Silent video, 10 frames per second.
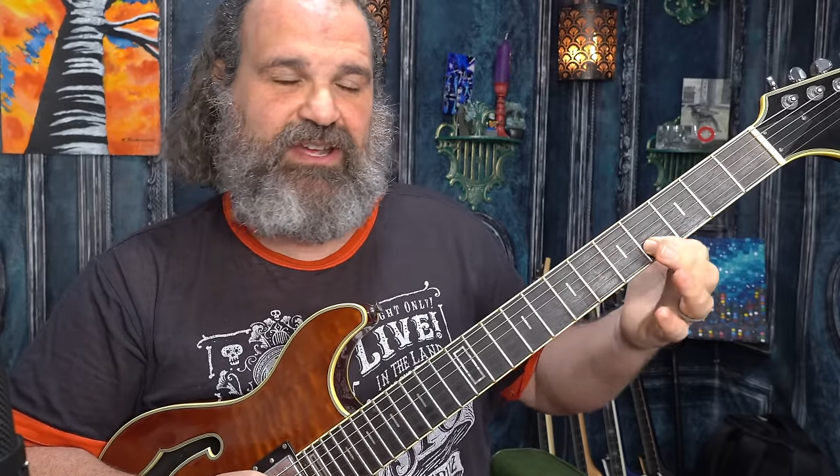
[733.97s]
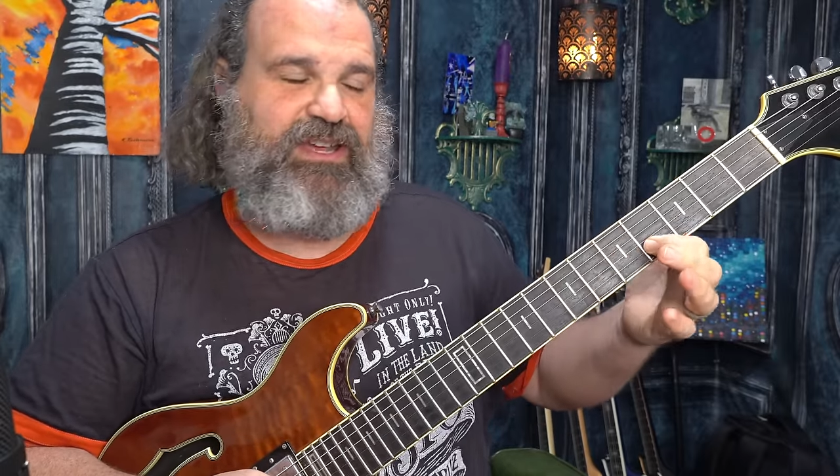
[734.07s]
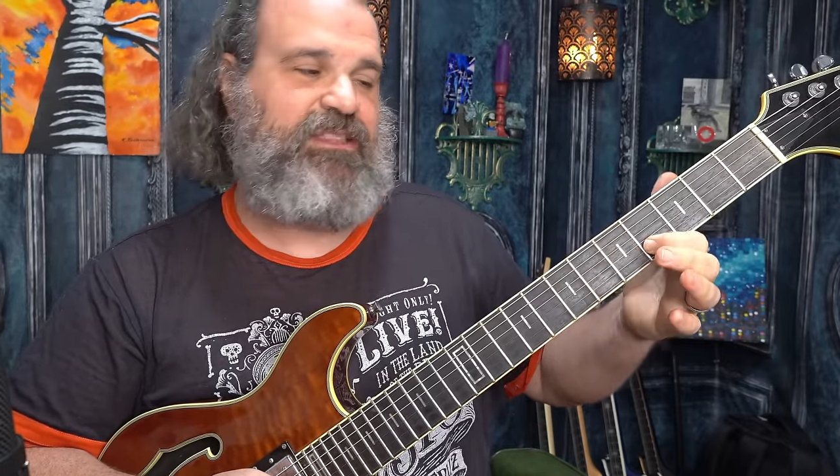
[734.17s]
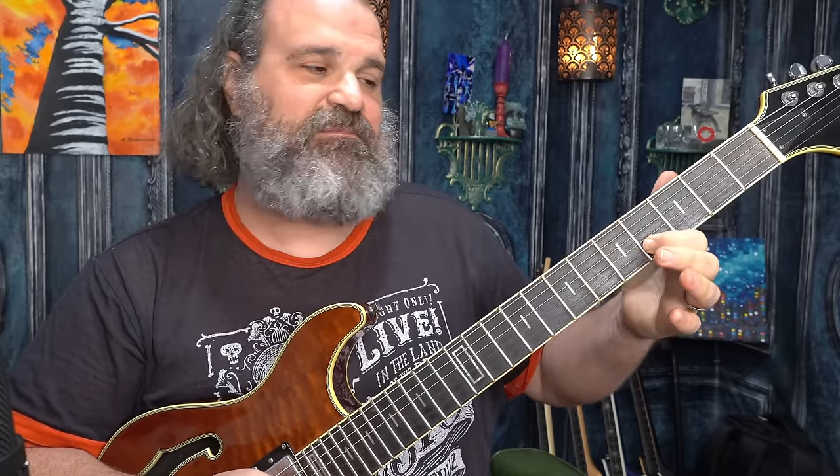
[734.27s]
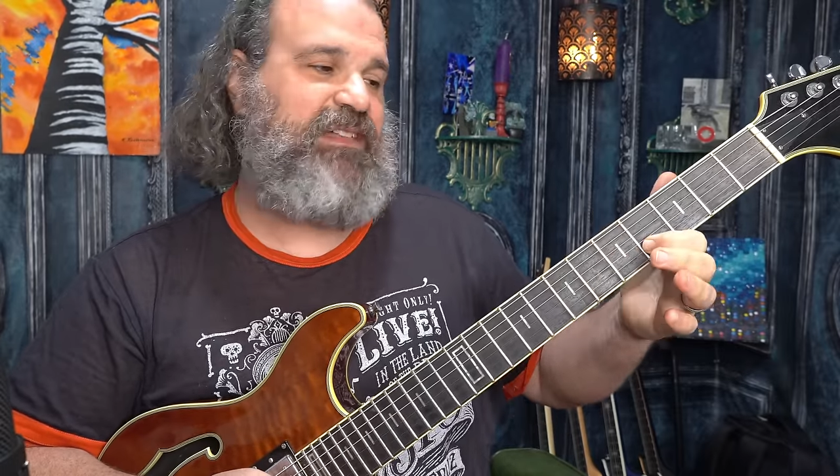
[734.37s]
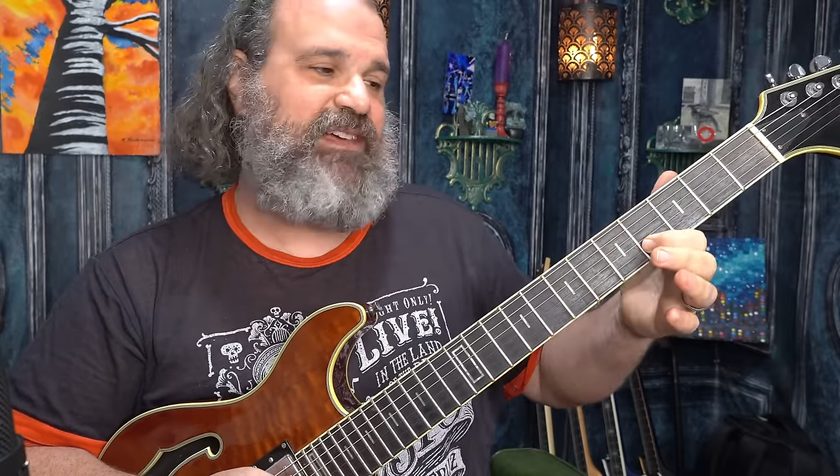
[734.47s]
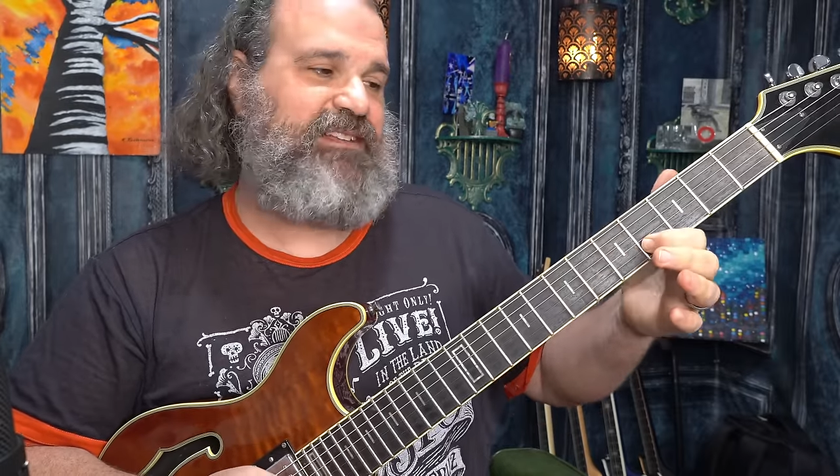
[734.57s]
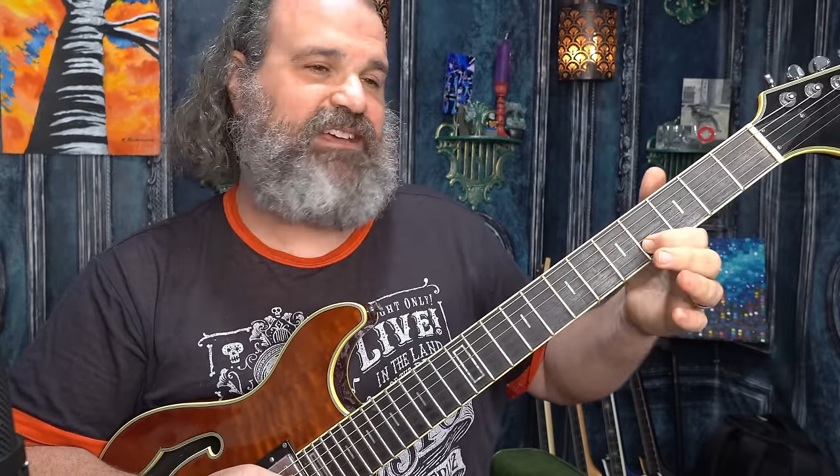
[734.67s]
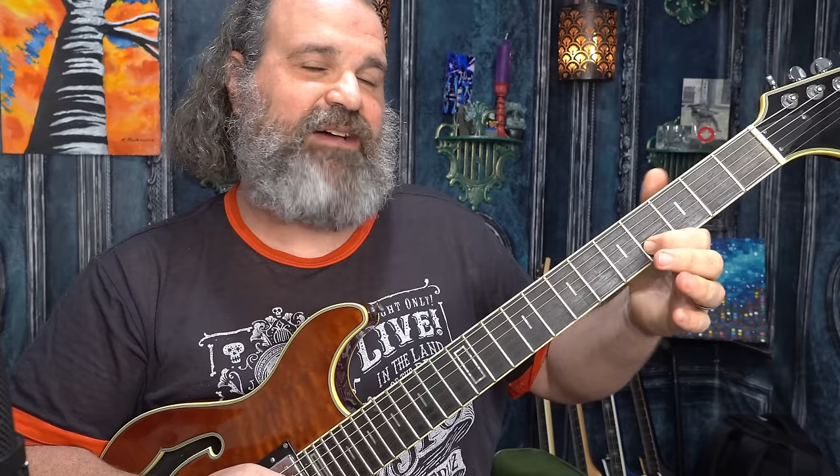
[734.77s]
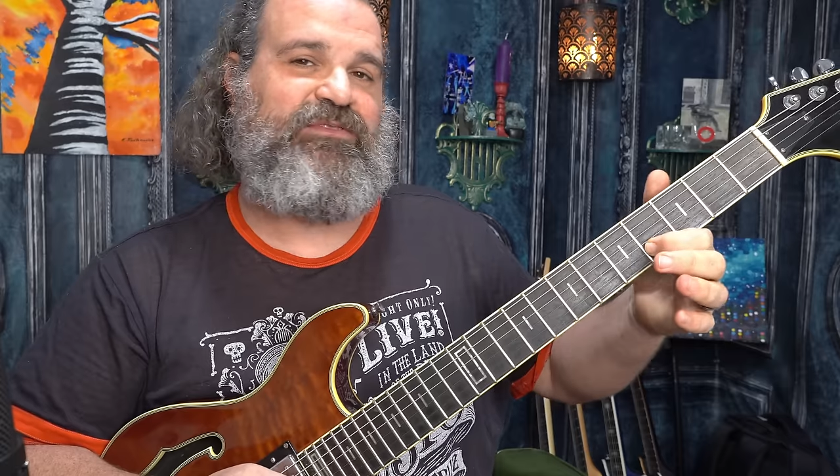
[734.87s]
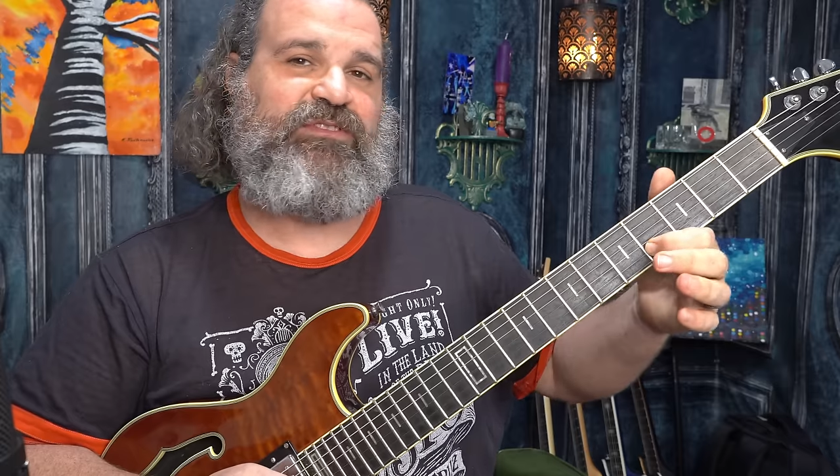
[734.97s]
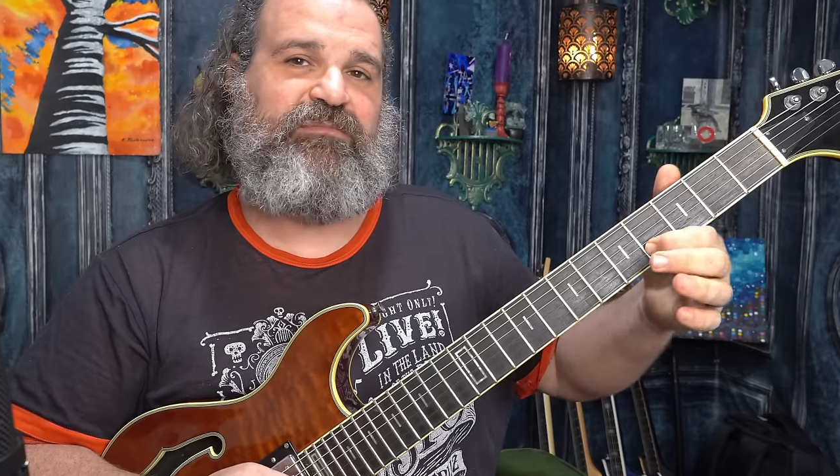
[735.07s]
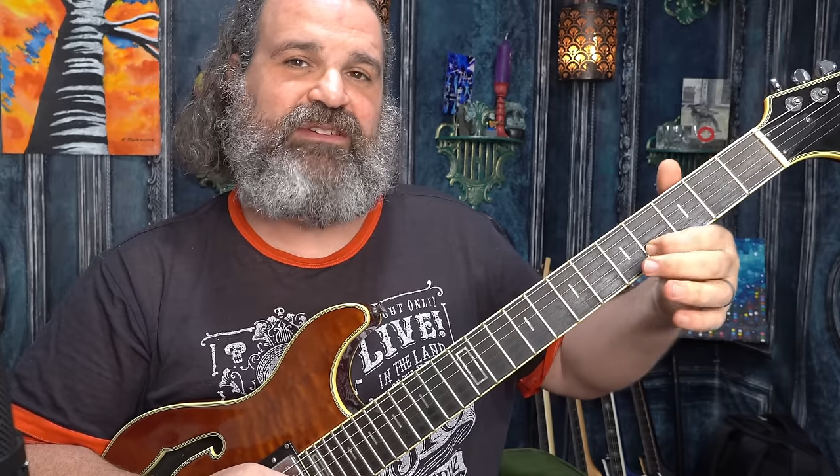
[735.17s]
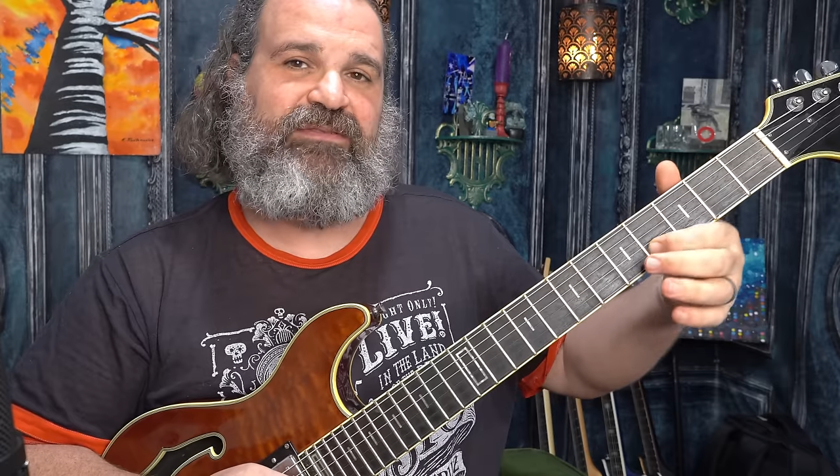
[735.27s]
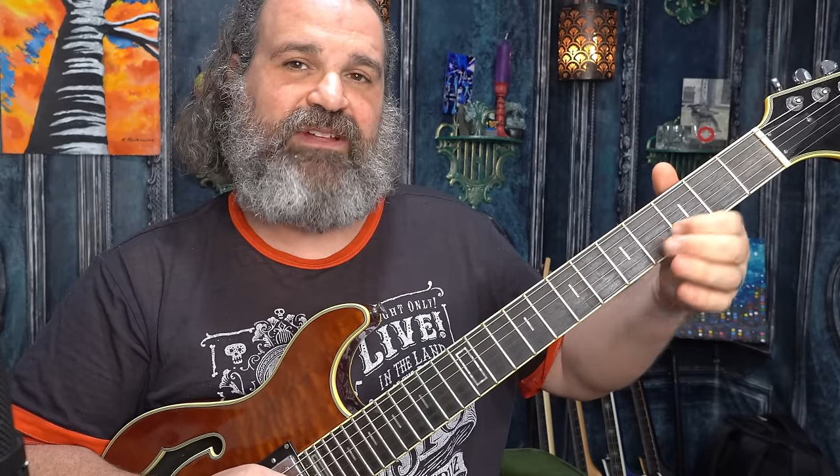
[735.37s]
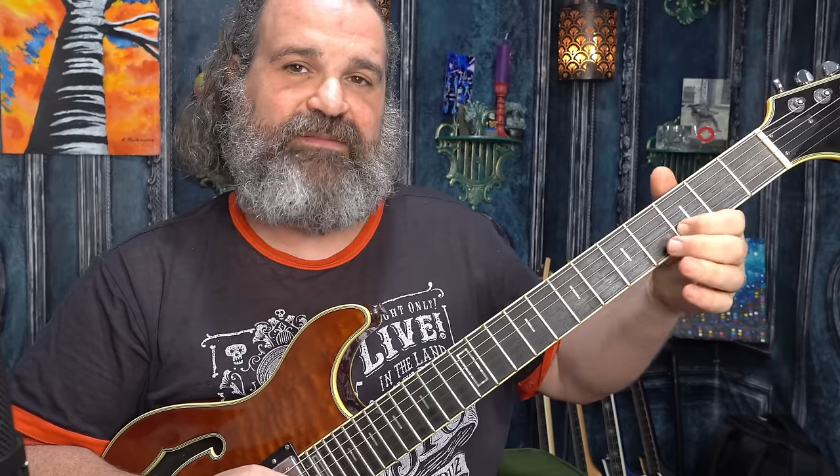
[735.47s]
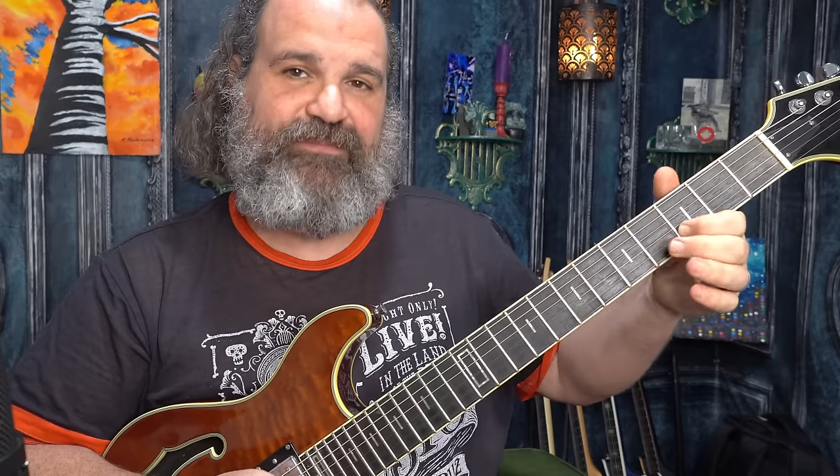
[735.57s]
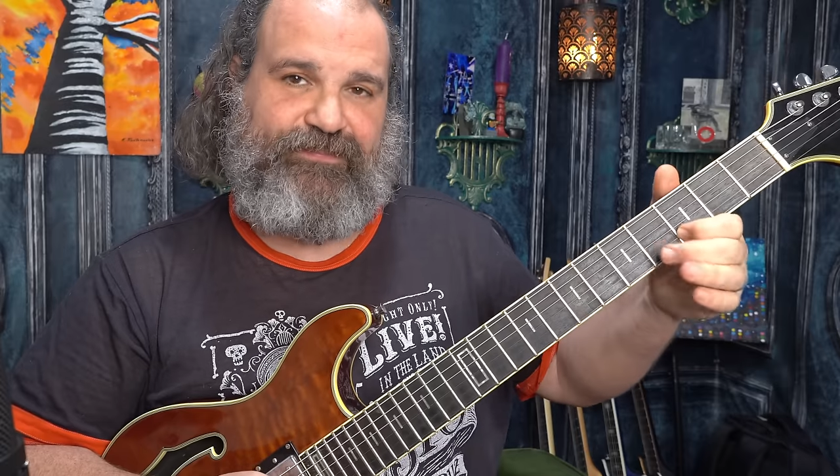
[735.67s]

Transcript: and then by that time you're in the B flat.